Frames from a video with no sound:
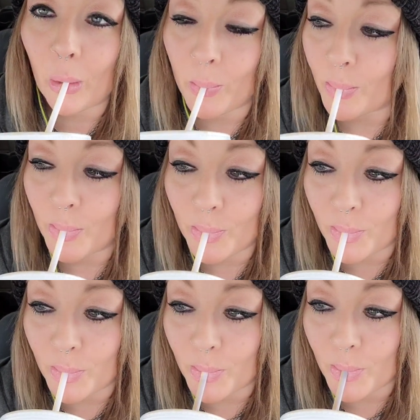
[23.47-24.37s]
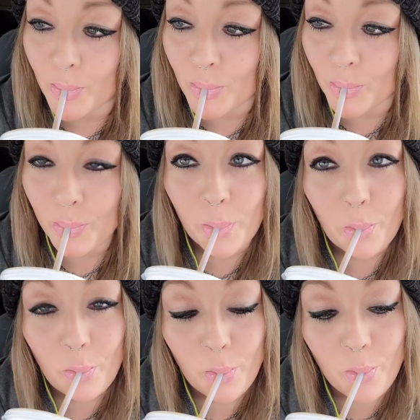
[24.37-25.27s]

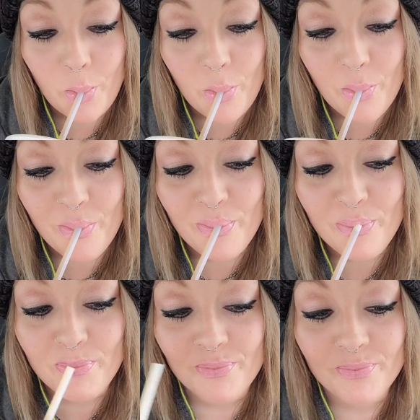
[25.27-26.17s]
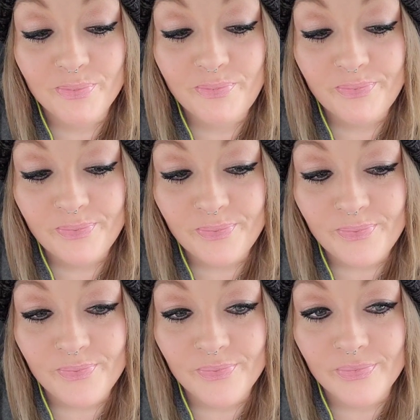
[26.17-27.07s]

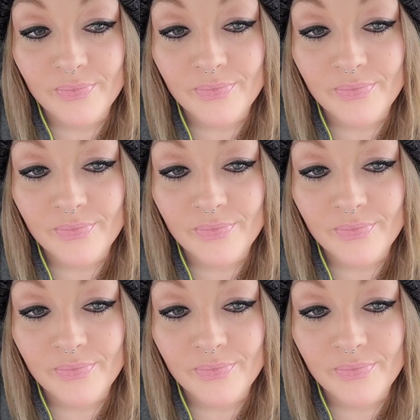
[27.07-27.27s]
No one is speaking in this clip.